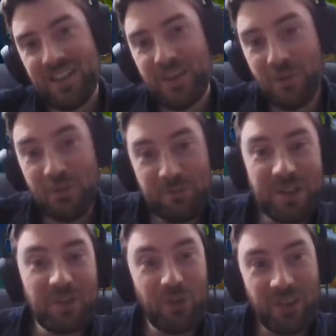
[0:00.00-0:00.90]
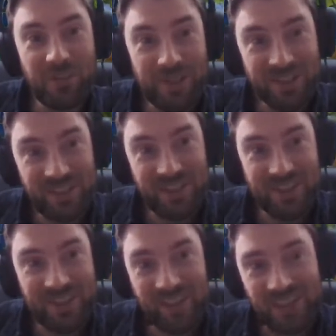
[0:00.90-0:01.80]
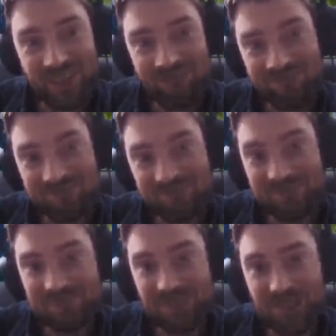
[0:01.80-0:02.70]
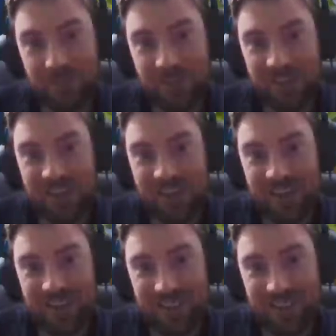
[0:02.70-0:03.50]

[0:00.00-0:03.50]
Well, we've beaten one of the best decks in the game at rank 8.